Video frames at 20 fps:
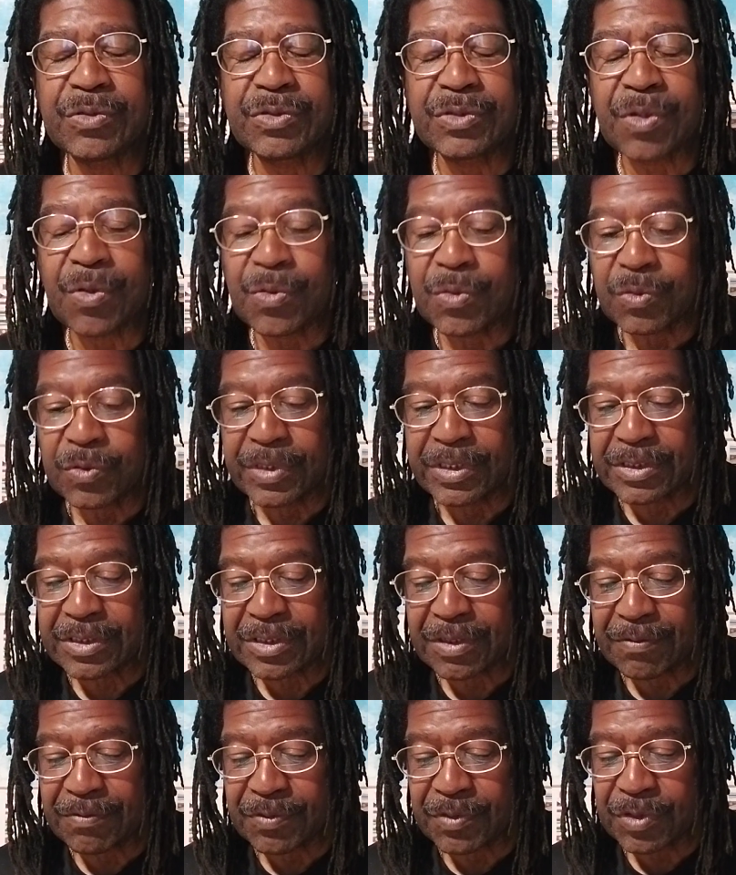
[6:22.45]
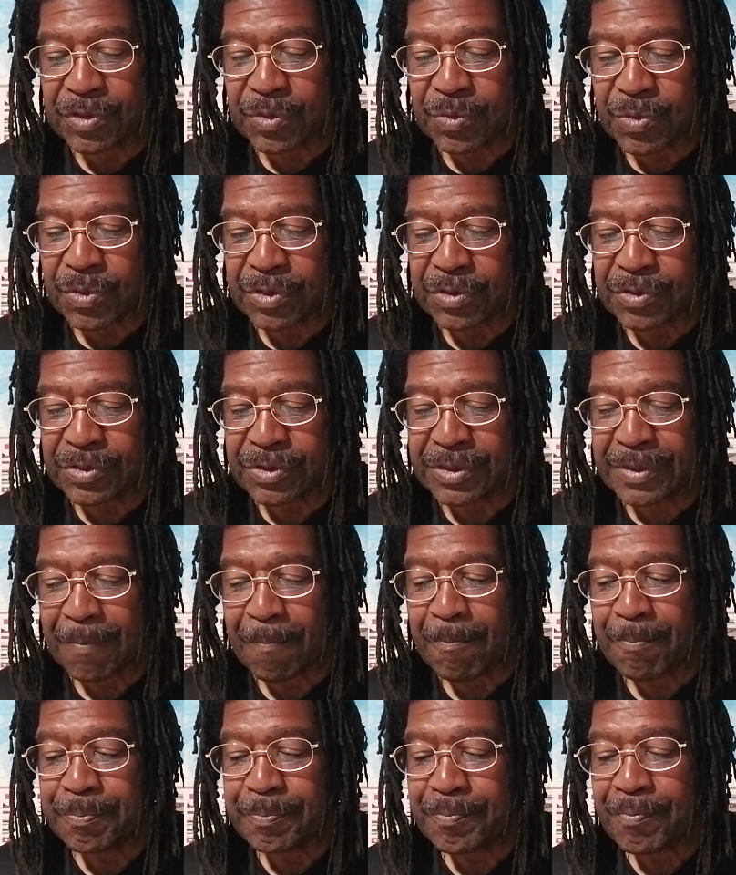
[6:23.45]
oldest of her daughters,
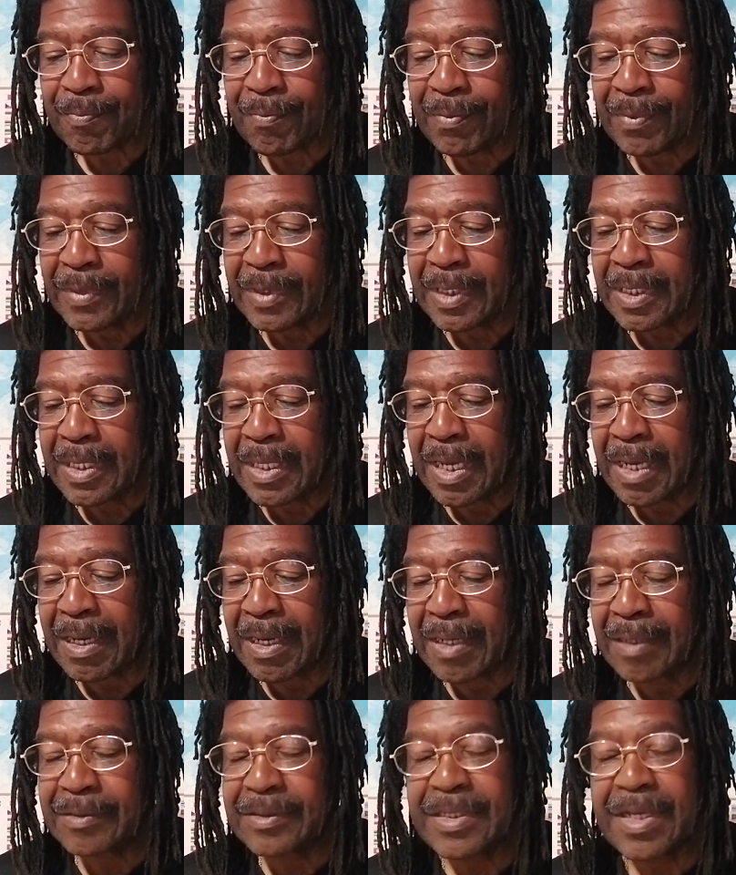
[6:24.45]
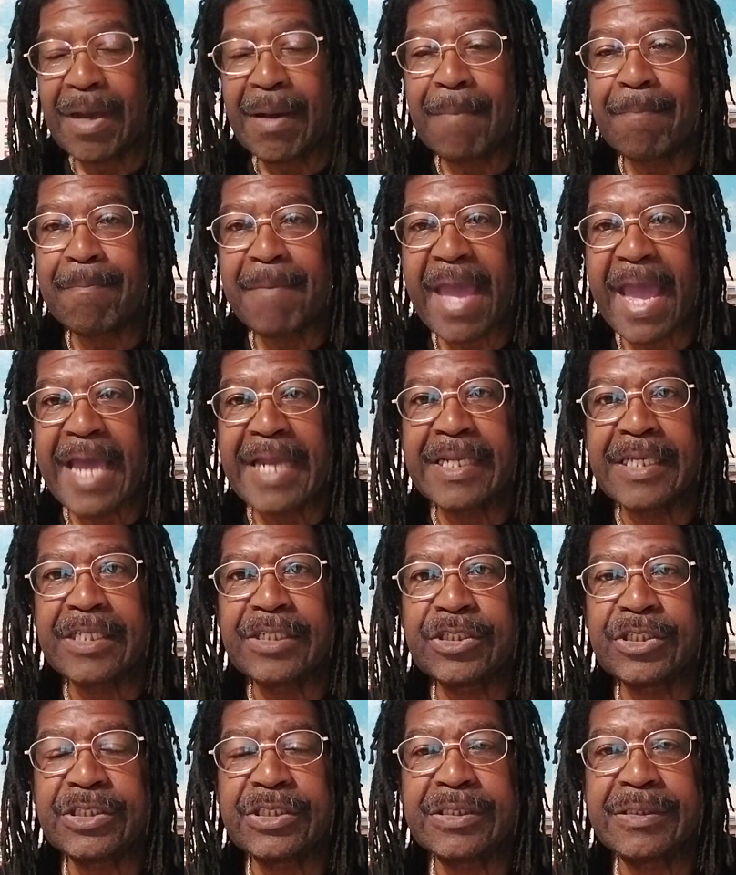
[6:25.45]
to help
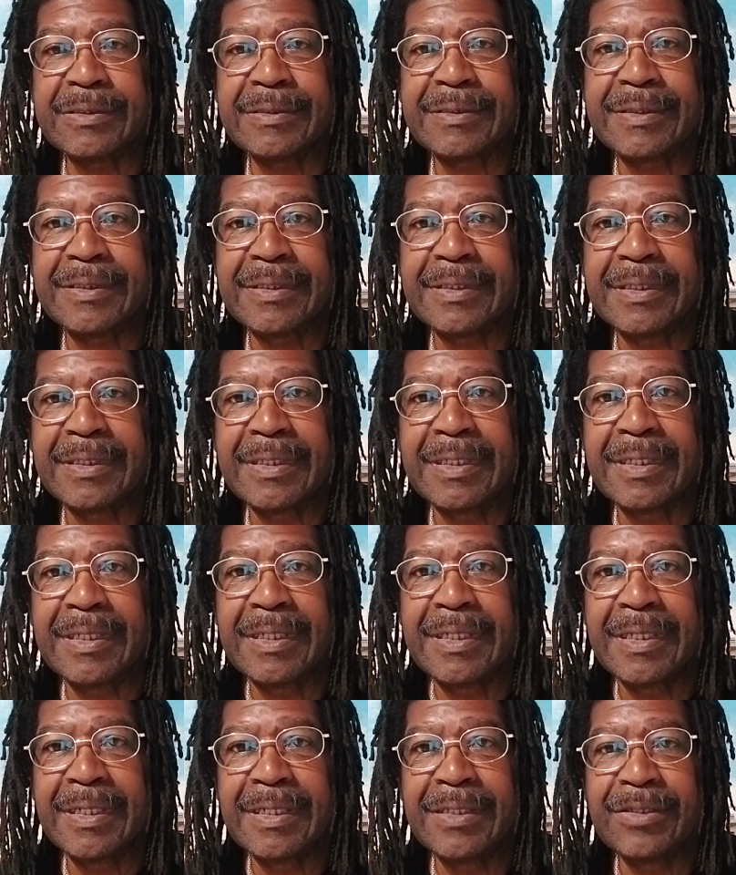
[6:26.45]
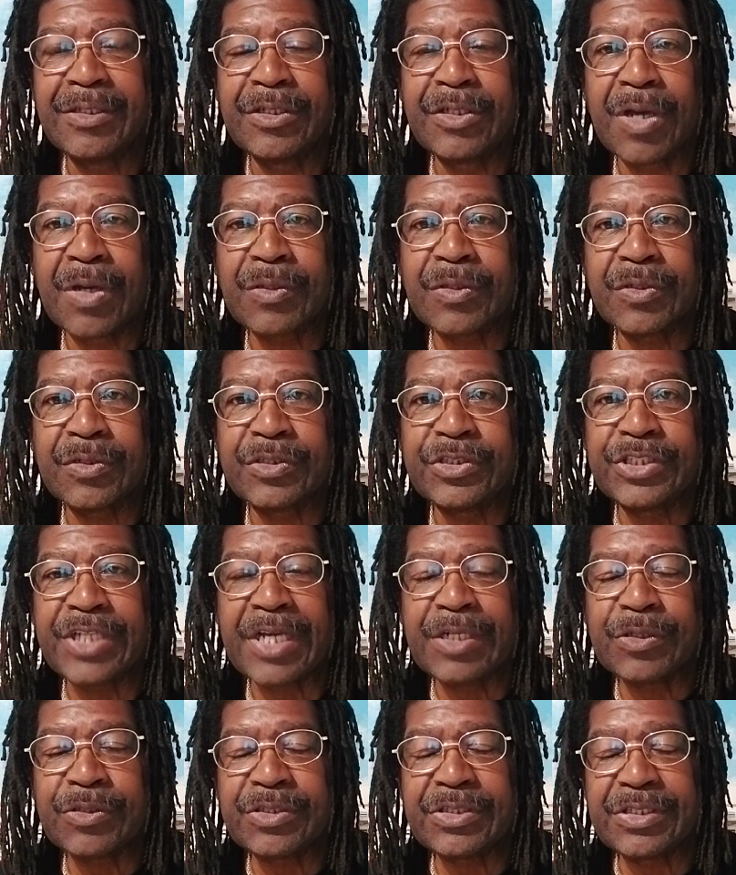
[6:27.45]
manage the younger
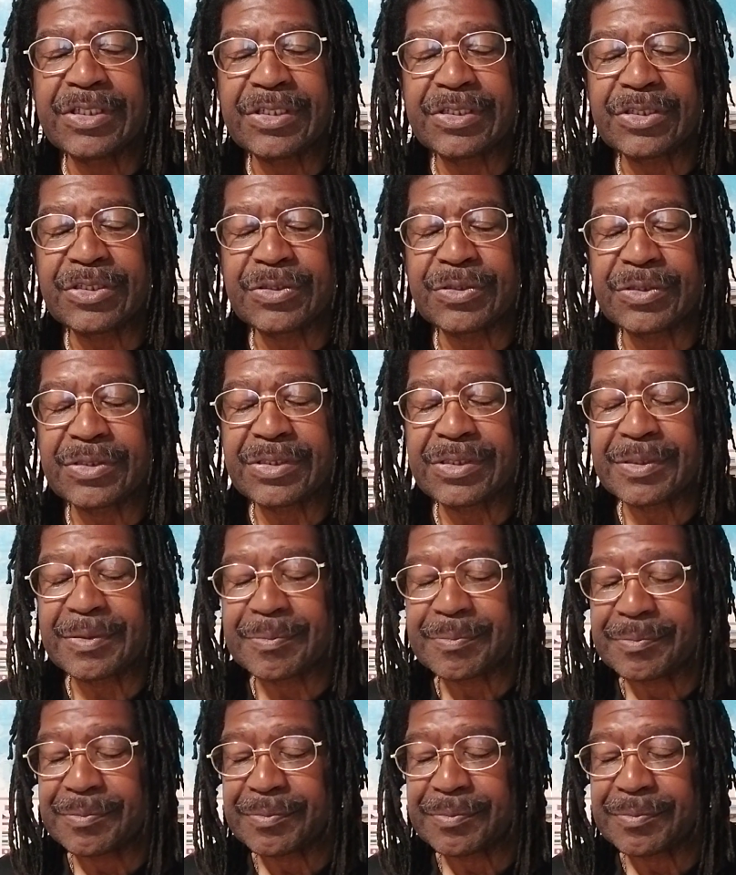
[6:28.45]
Jenner sisters.